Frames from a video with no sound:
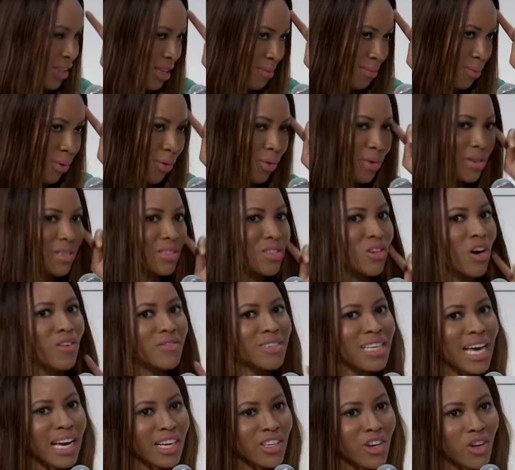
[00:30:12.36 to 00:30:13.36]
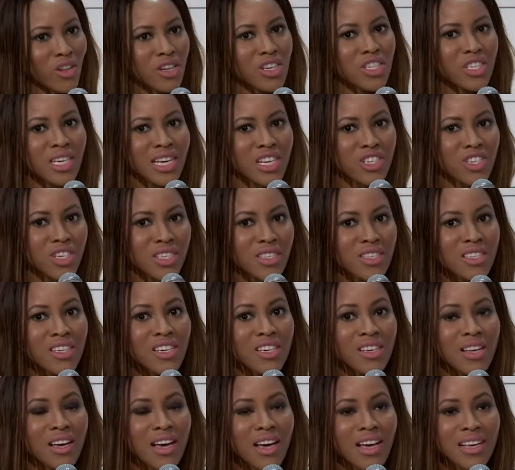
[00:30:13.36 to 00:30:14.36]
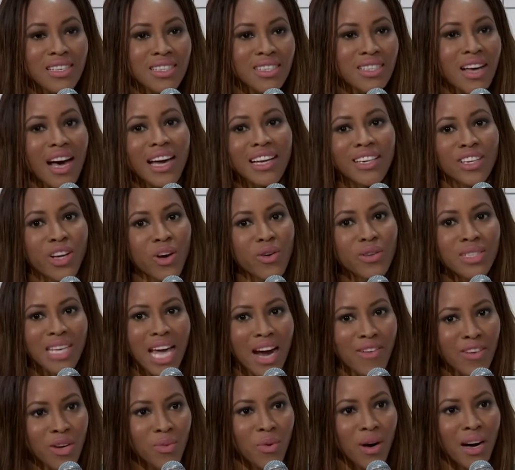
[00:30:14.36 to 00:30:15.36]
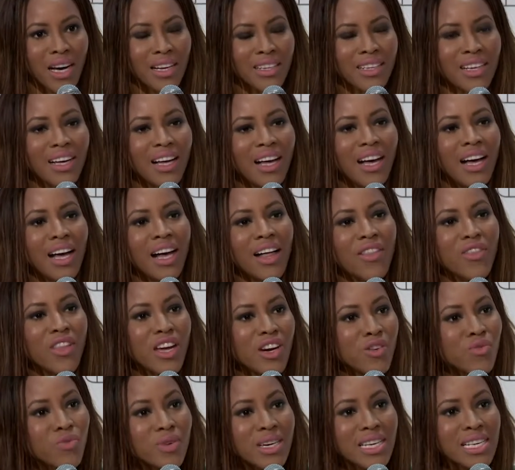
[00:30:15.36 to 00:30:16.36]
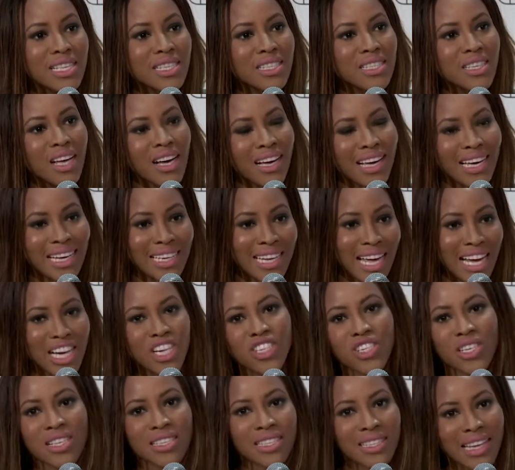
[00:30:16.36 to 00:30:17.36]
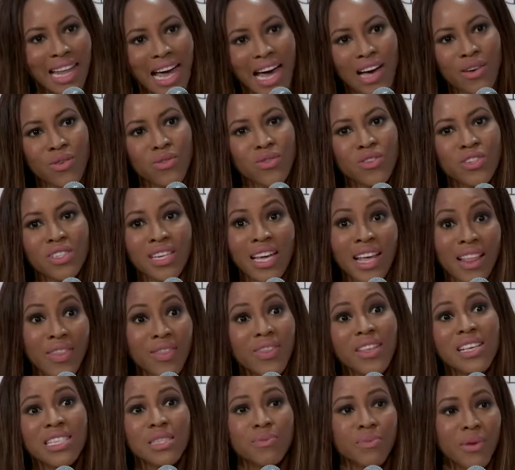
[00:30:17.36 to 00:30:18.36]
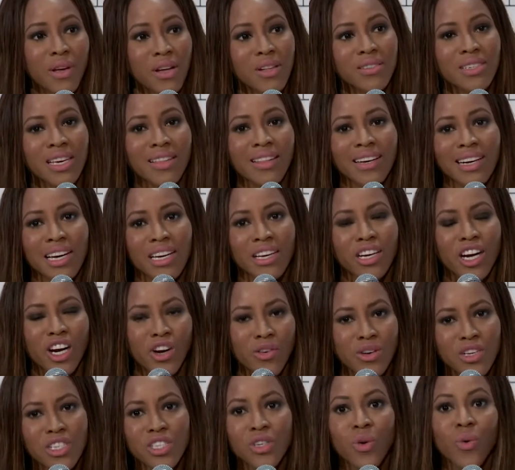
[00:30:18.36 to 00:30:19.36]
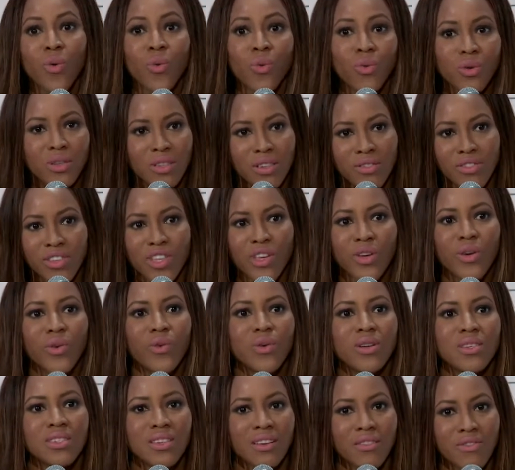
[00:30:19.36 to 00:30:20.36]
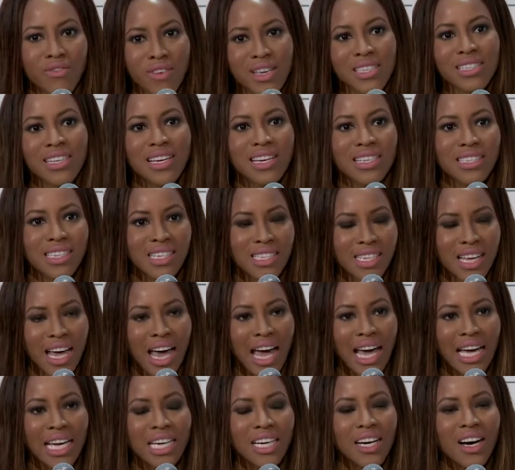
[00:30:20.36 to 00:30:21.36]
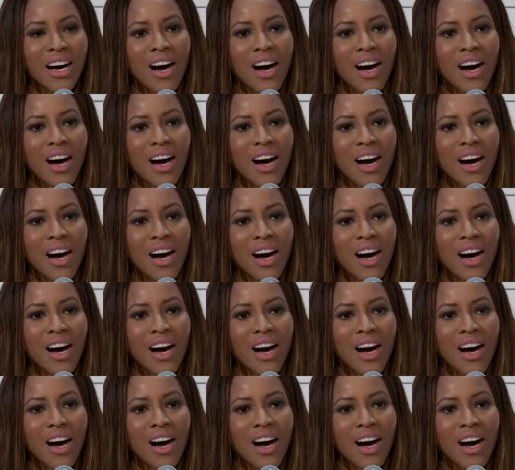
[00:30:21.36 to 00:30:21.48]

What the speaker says: the importance of technology. And just a side note to everyone, there is a connections lounge in this building that I encourage all of you to visit today,